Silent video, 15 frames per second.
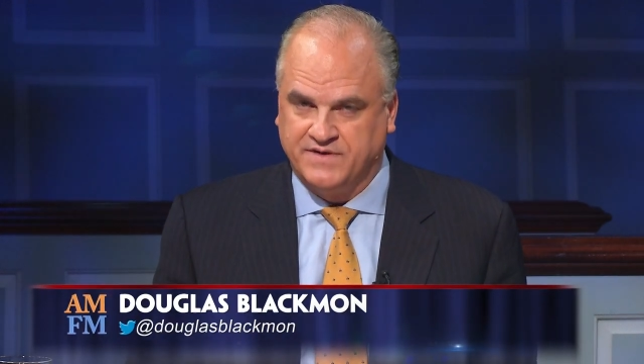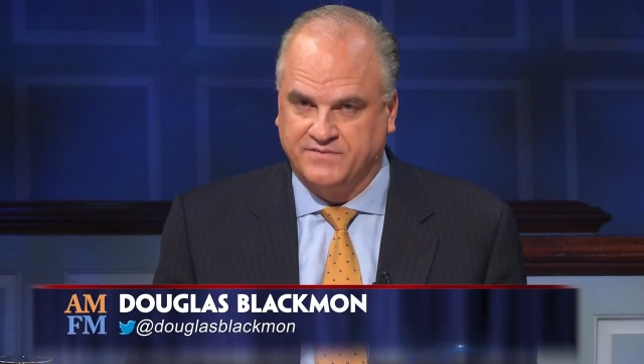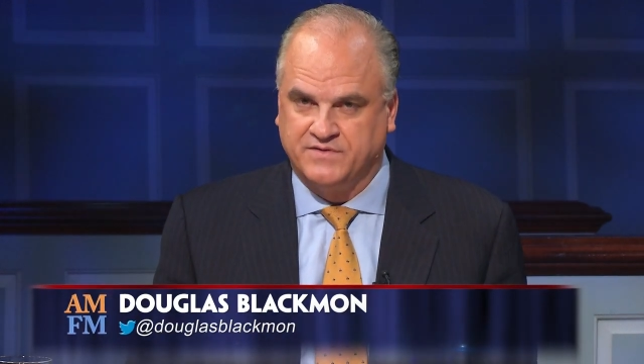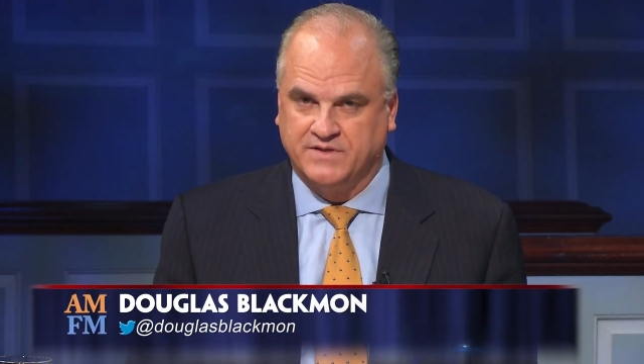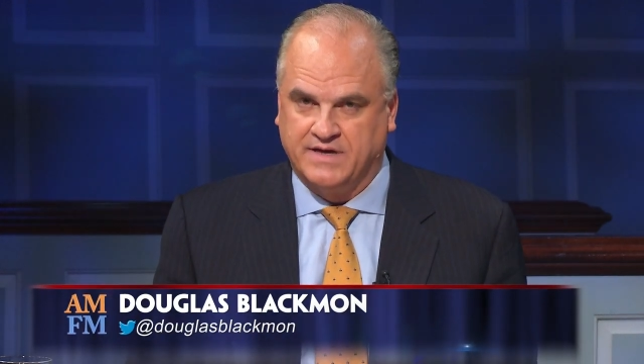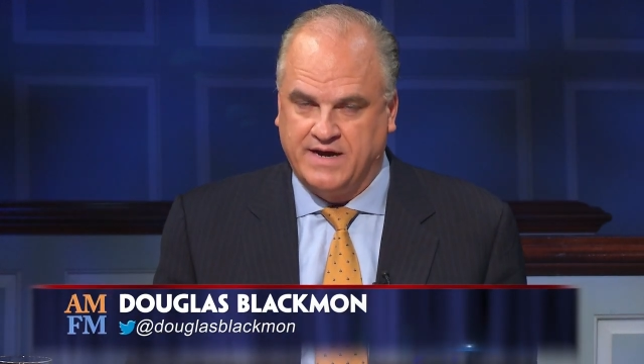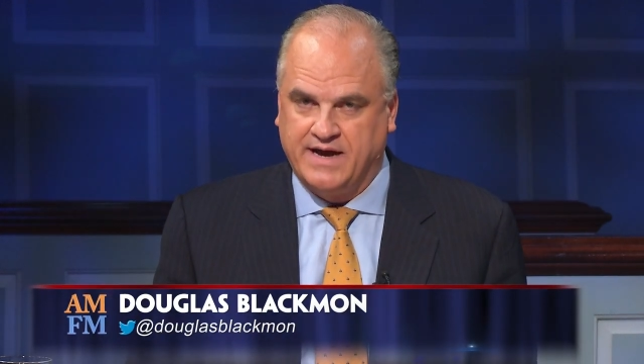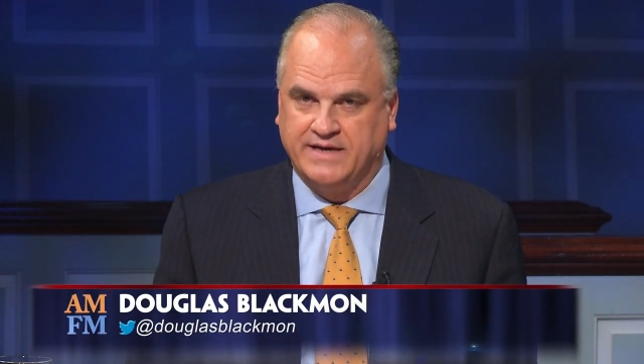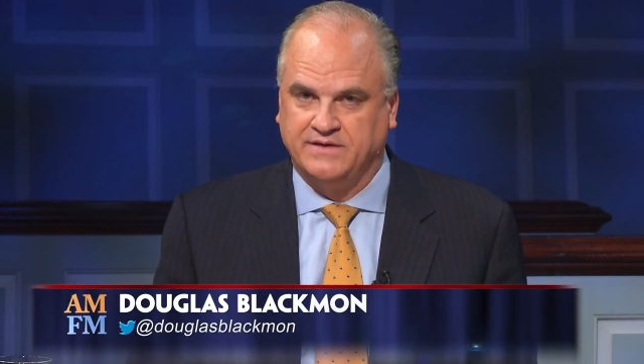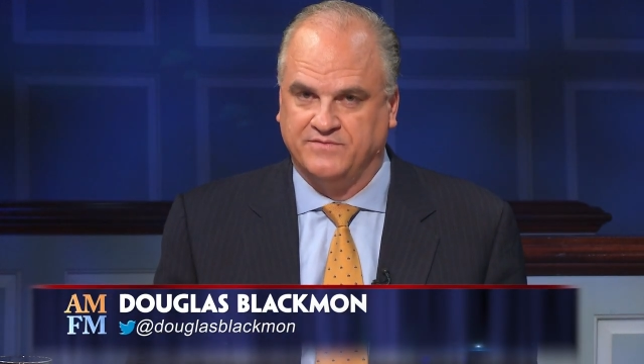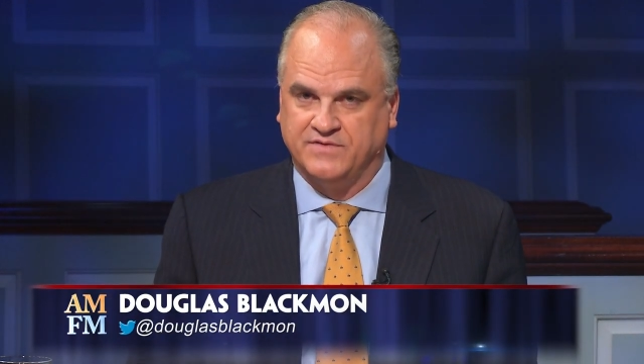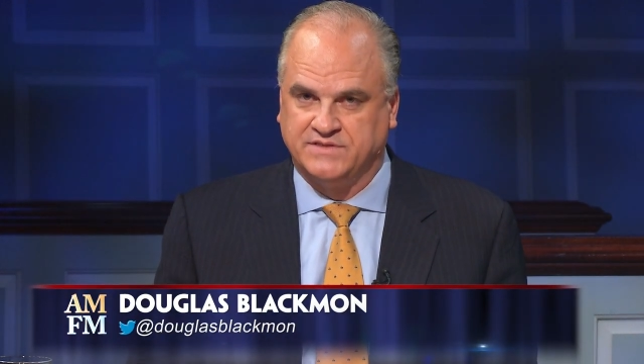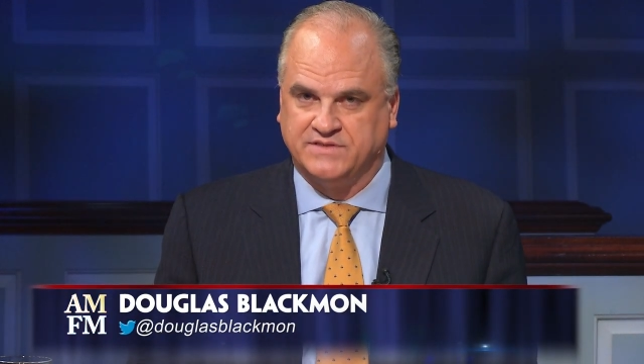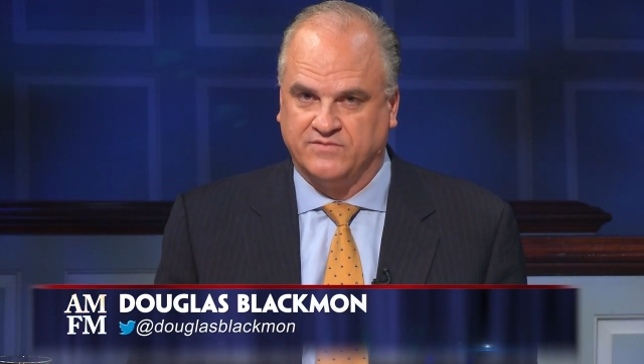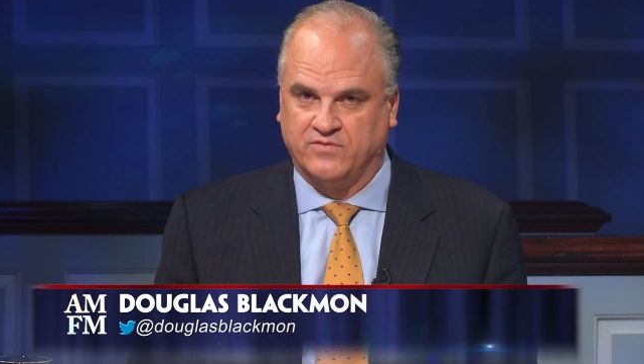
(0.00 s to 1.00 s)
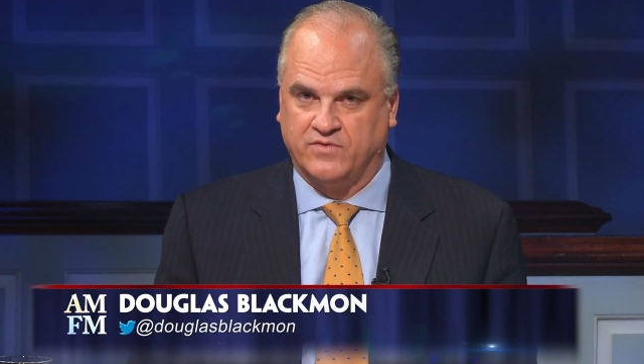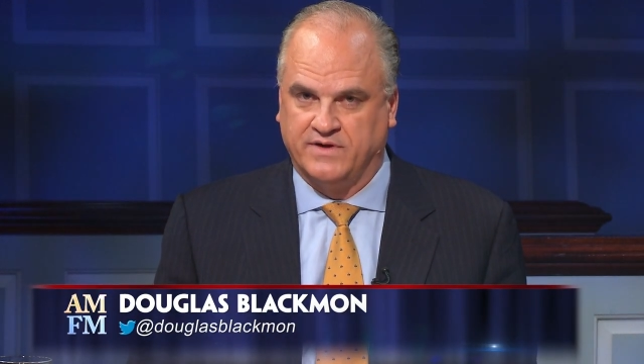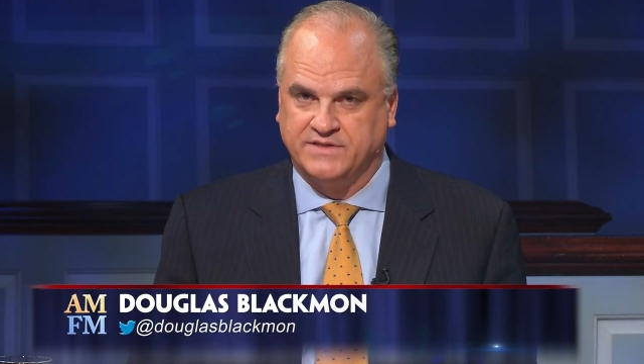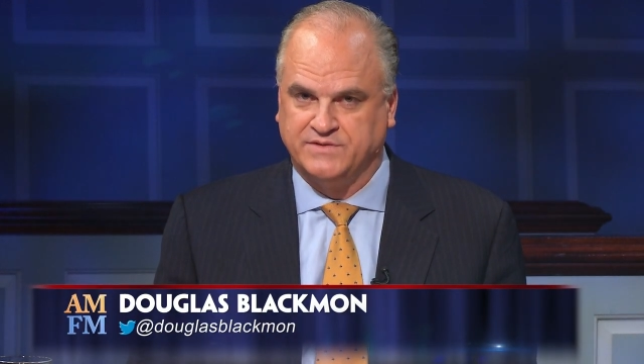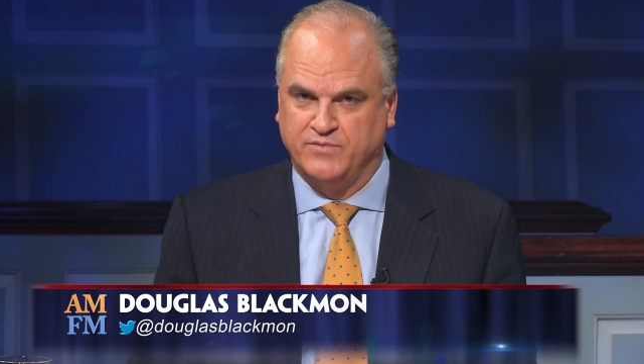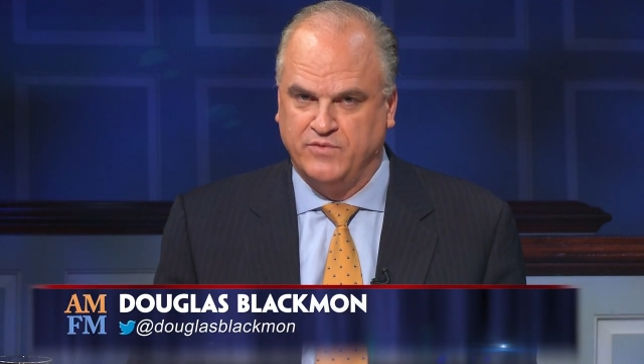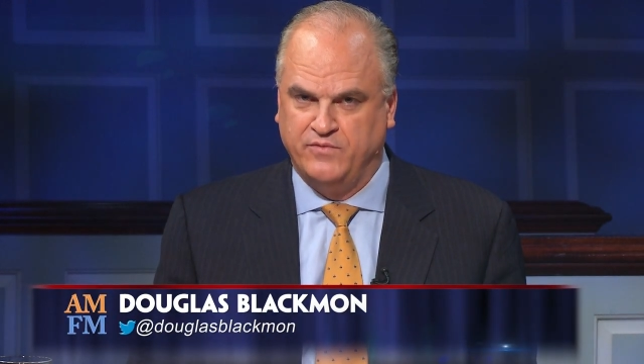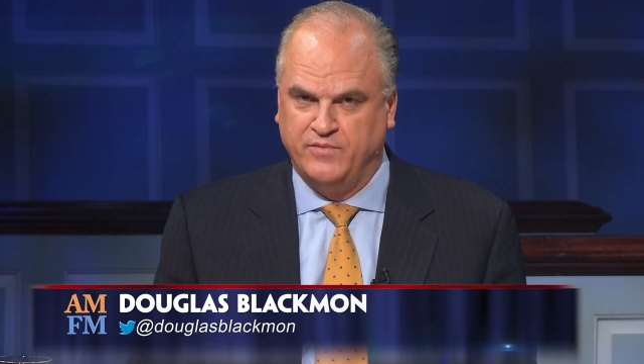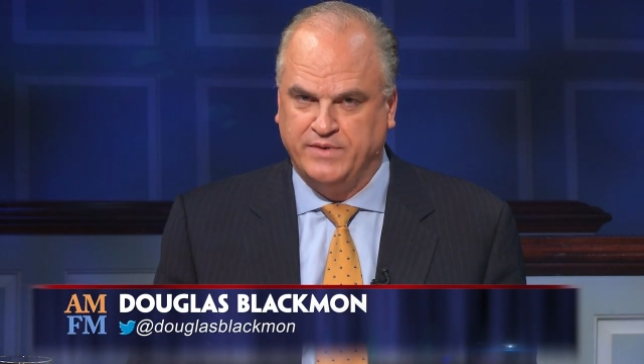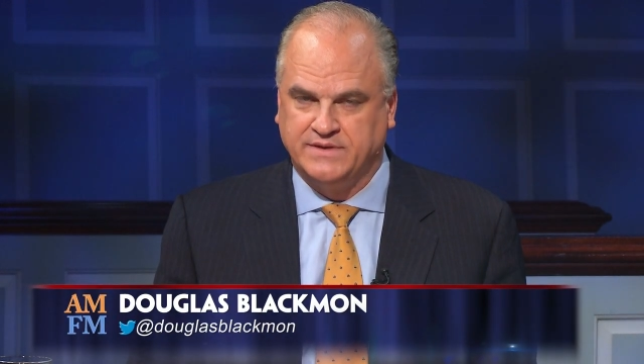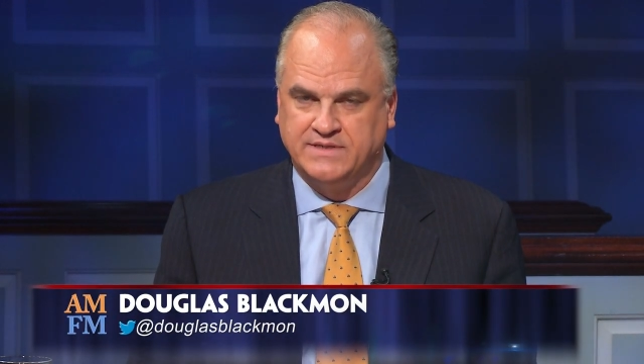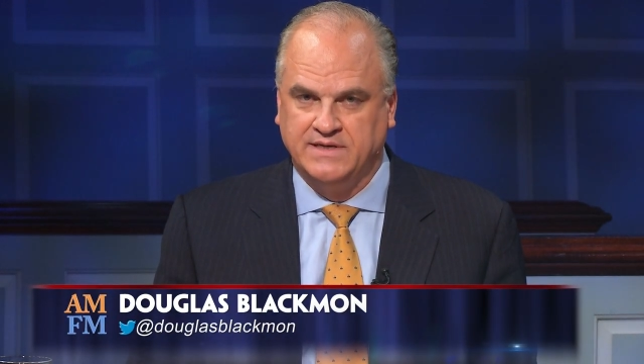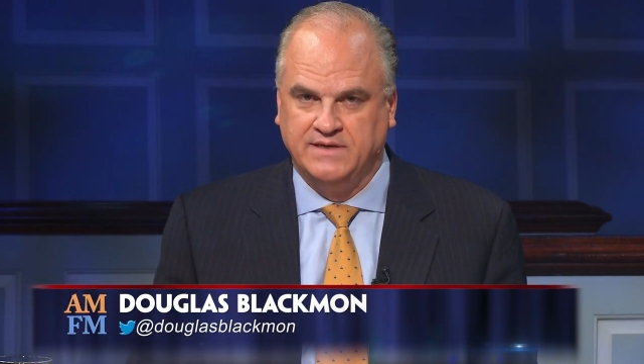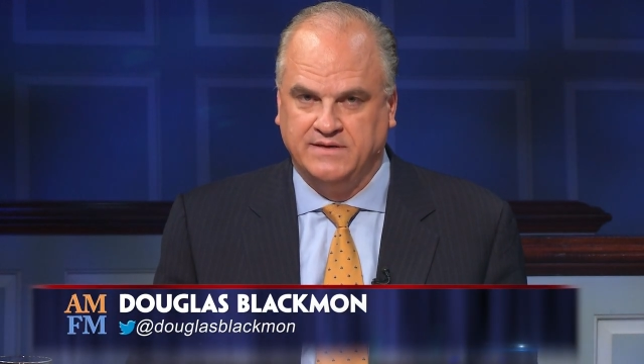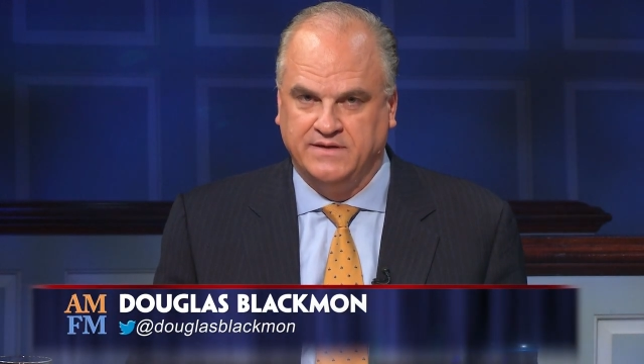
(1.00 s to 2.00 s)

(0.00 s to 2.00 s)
after the height of the civil rights movement